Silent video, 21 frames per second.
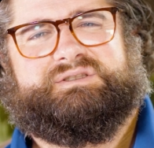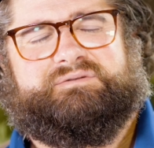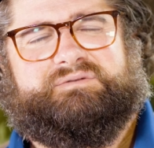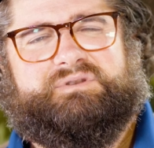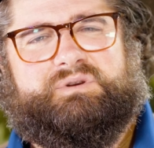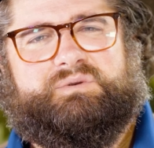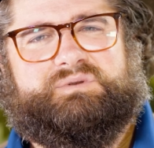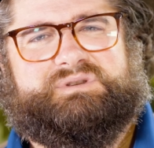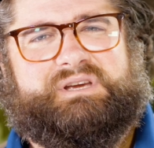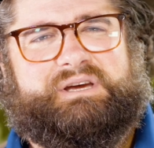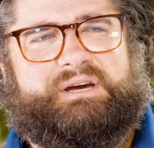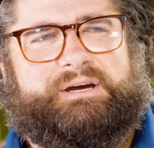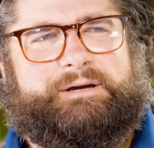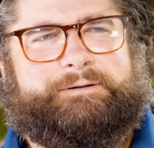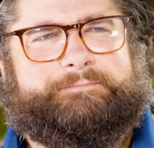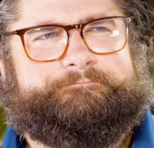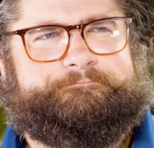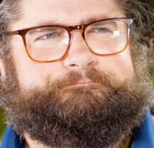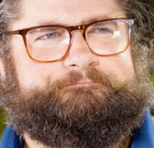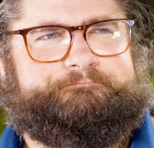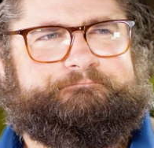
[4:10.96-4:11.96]
of Utah,
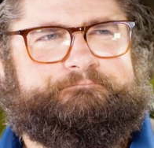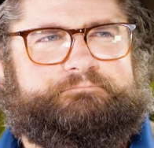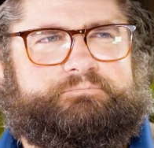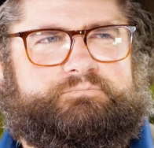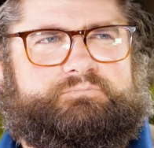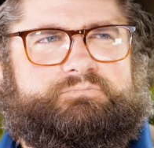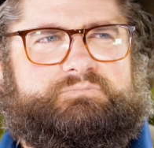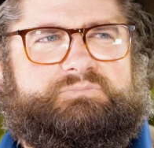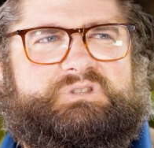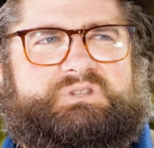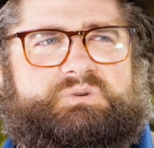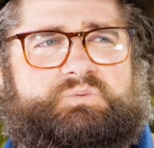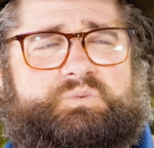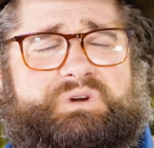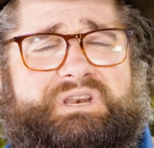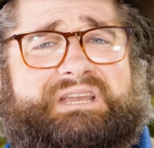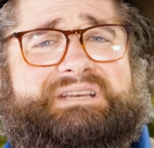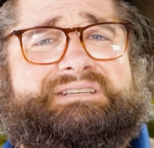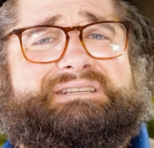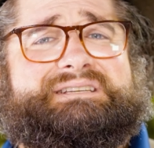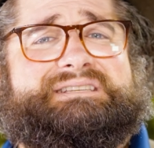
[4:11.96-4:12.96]
we
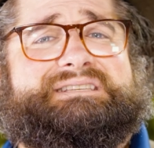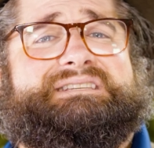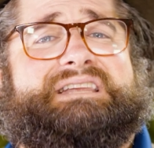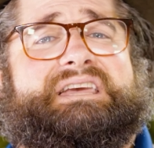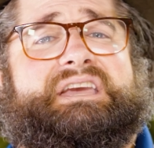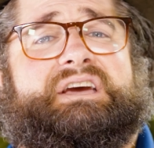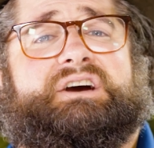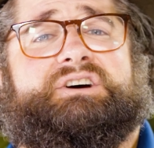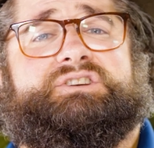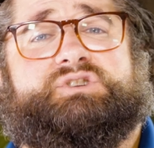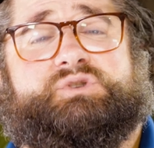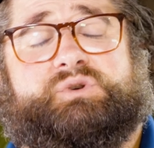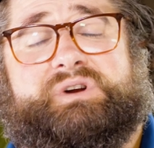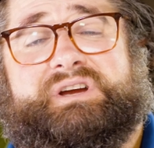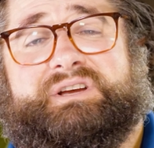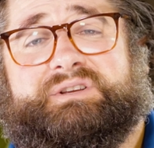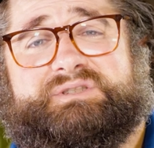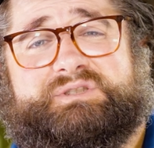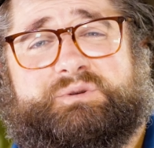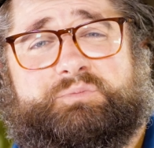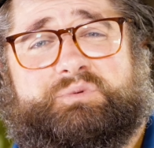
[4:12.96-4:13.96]
need to stay on
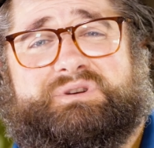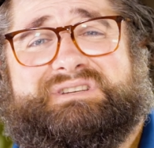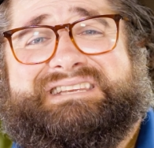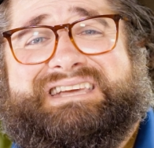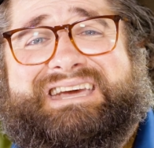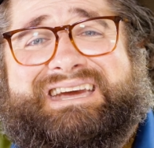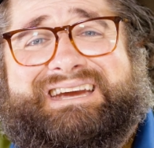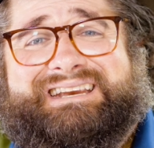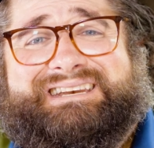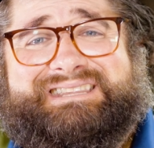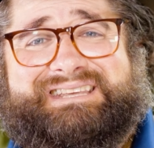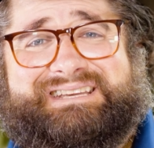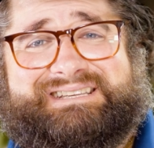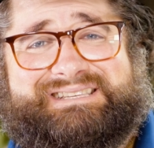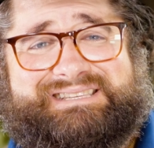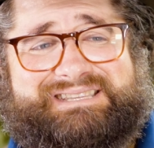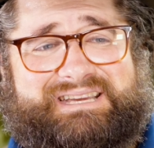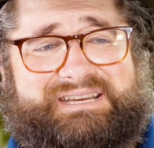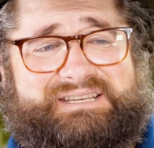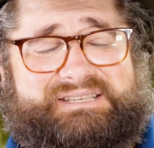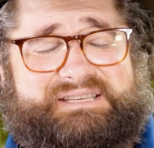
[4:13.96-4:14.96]
trails to protect these
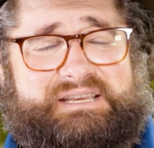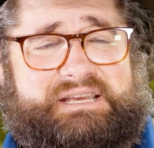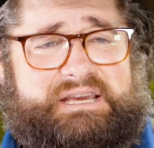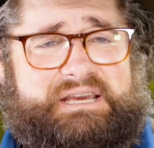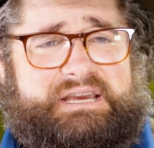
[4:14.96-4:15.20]
things.